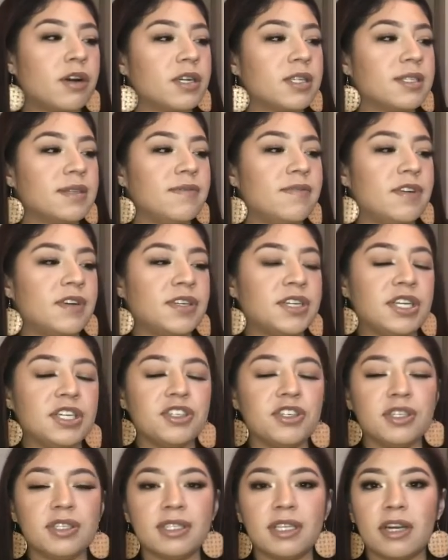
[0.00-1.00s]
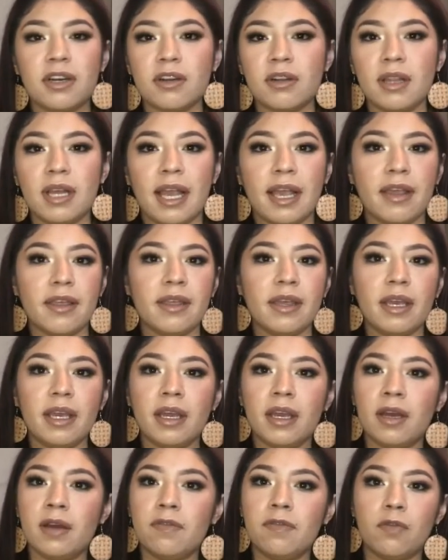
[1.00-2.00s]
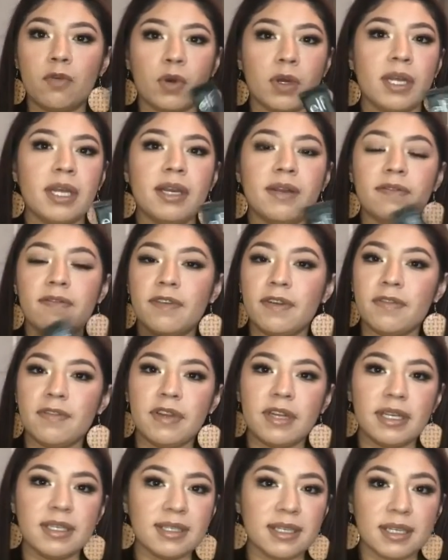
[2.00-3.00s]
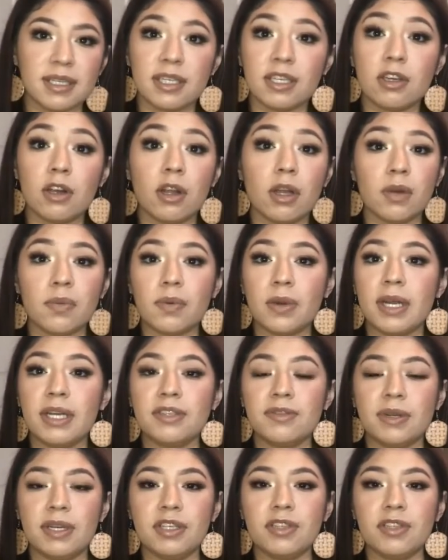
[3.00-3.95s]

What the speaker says: some foundations that are like the $40 to $50, $60 price range.